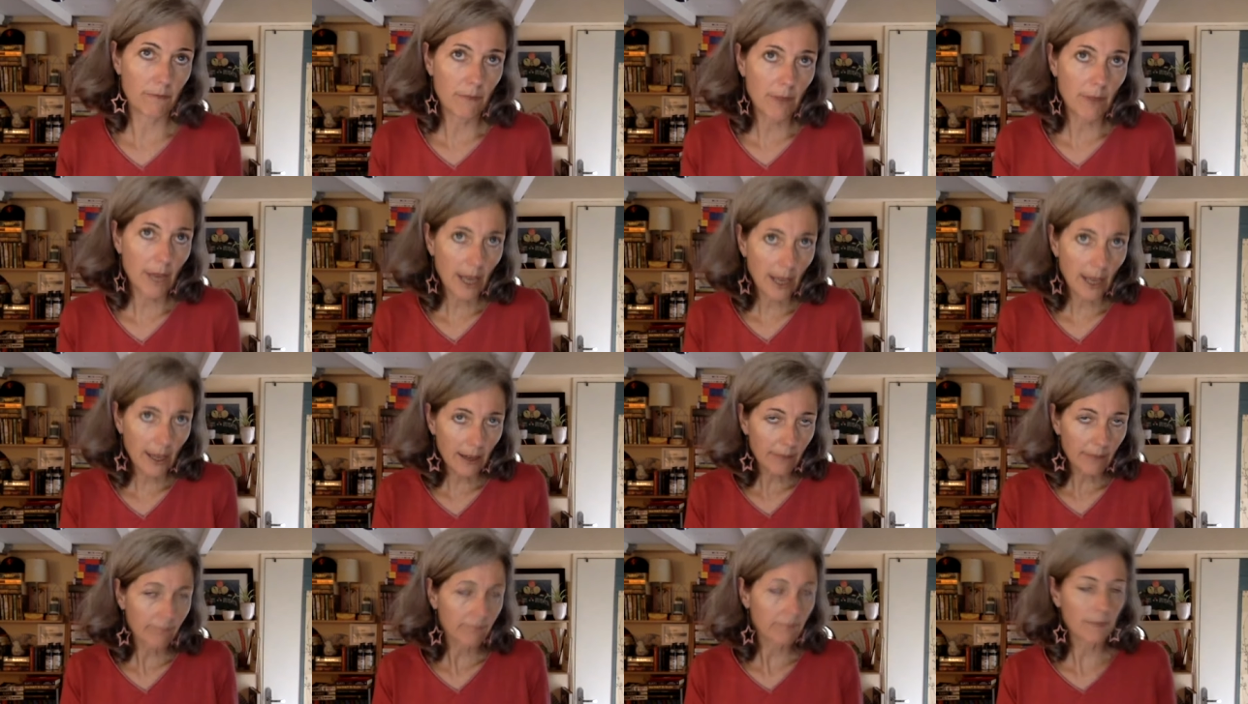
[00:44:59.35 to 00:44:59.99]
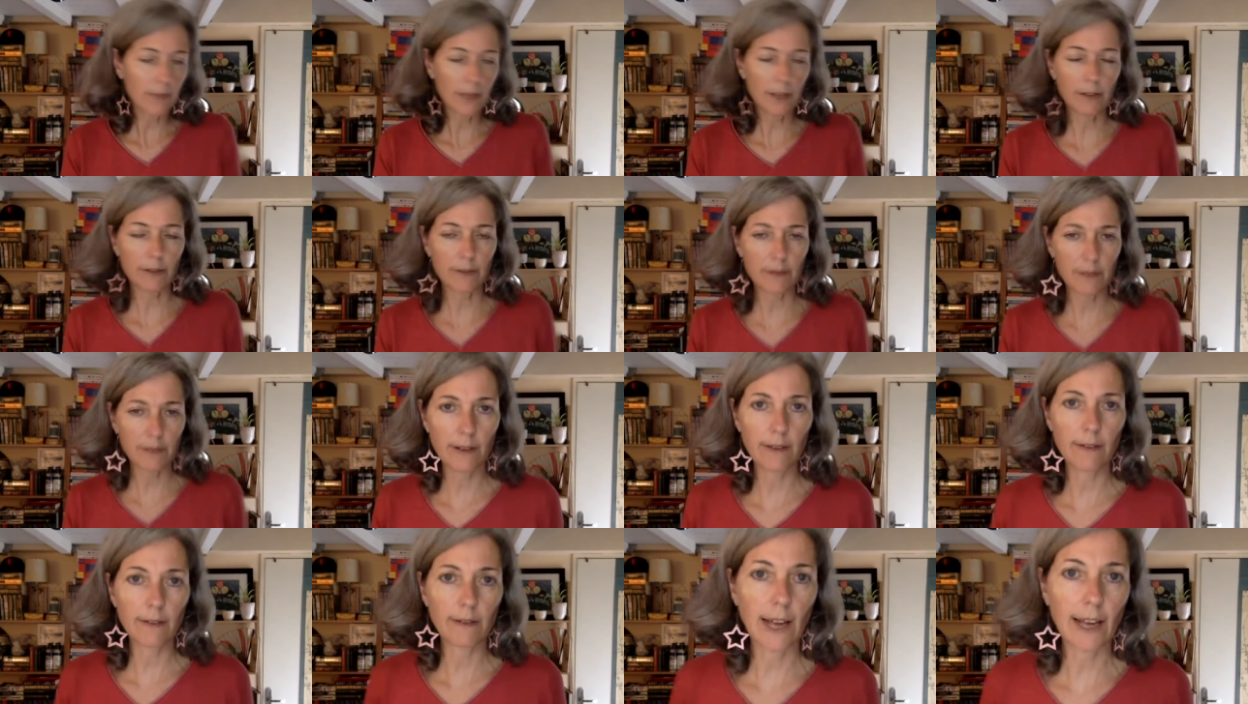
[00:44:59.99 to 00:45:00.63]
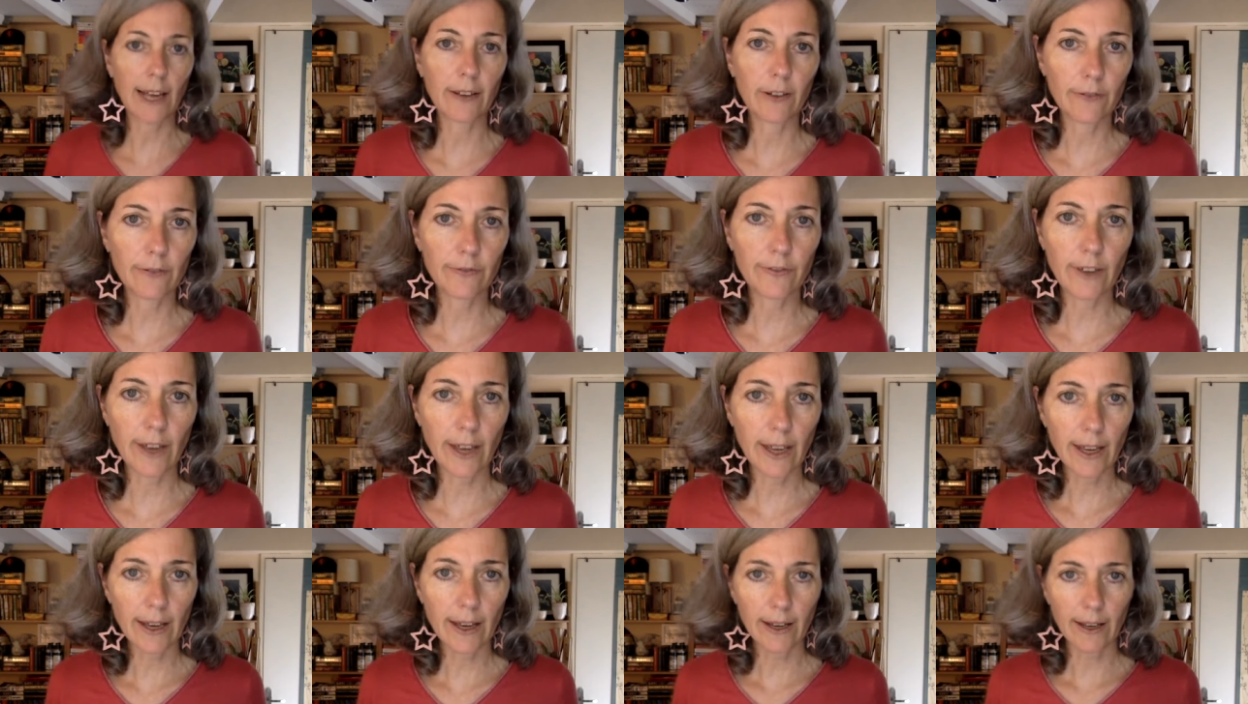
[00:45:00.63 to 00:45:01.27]
may uh, see the light
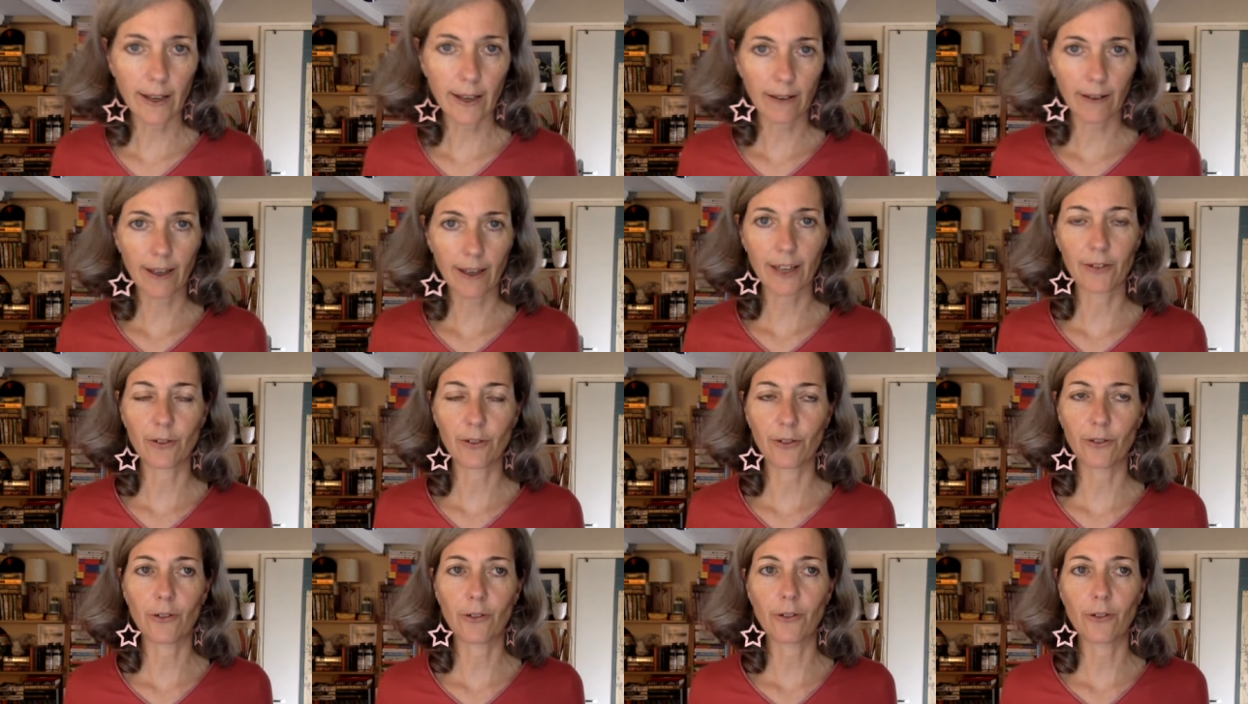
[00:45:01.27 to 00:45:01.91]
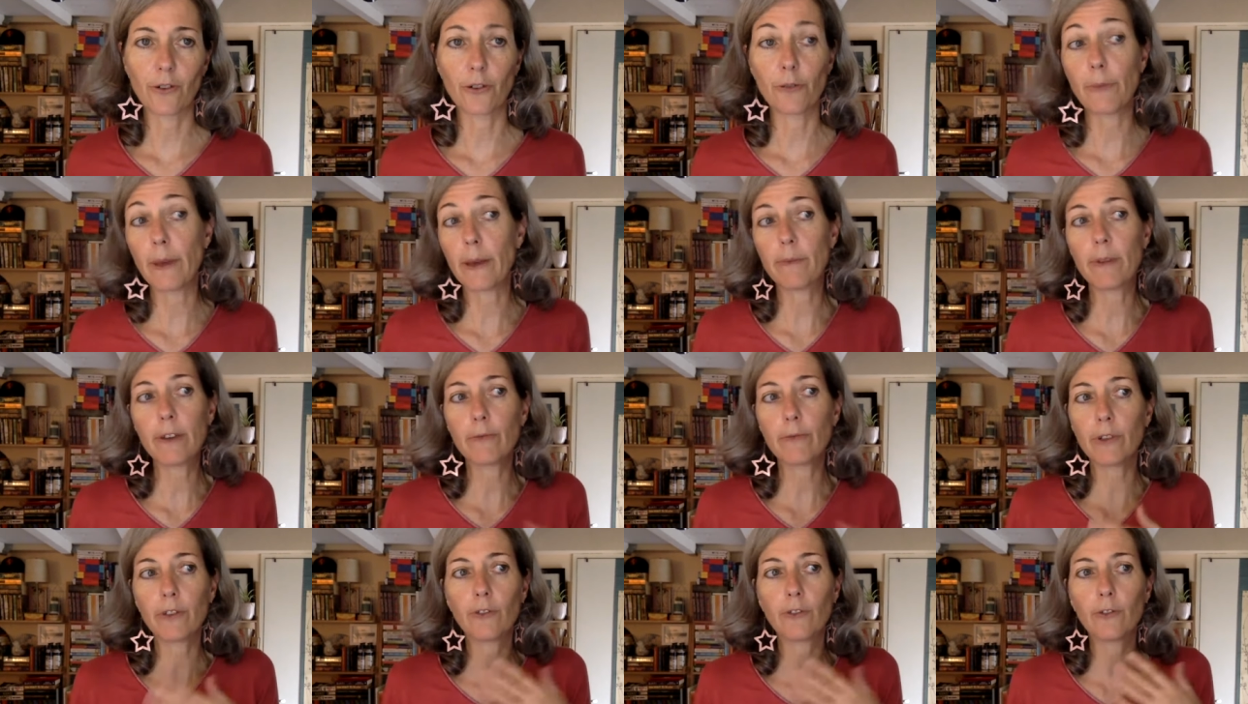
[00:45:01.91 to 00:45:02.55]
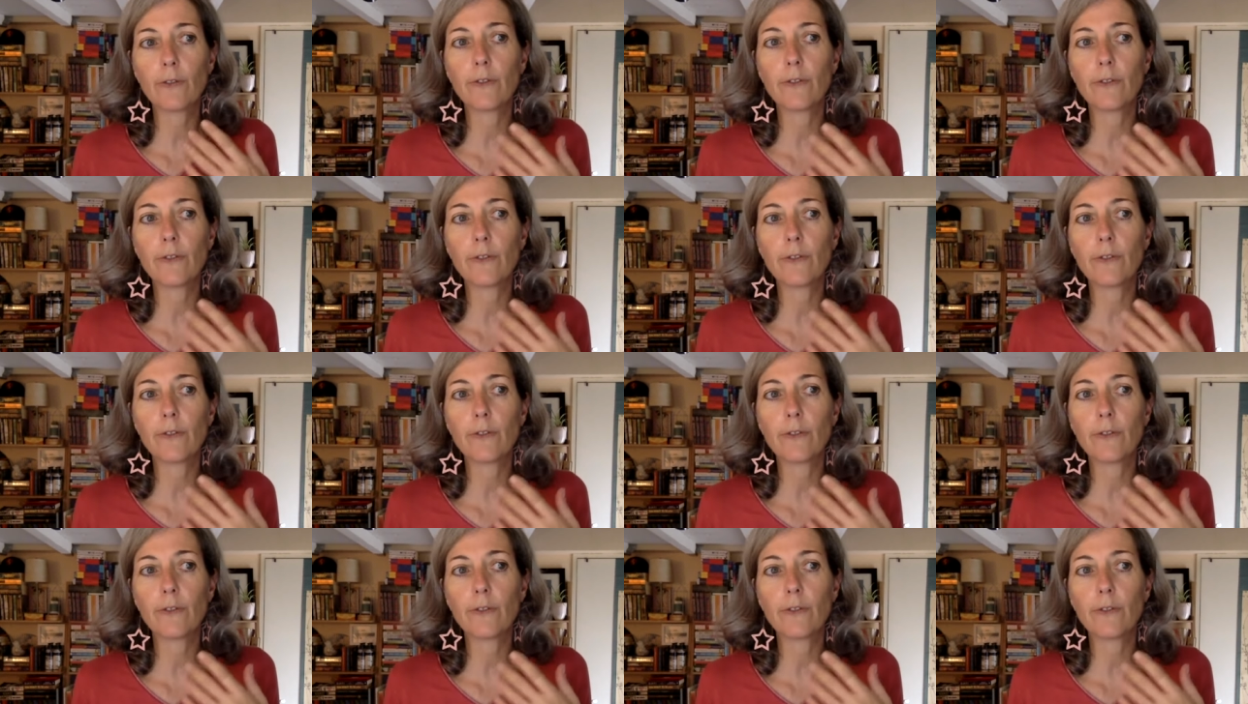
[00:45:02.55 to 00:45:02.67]
of day. I, I don't know. Or maybe we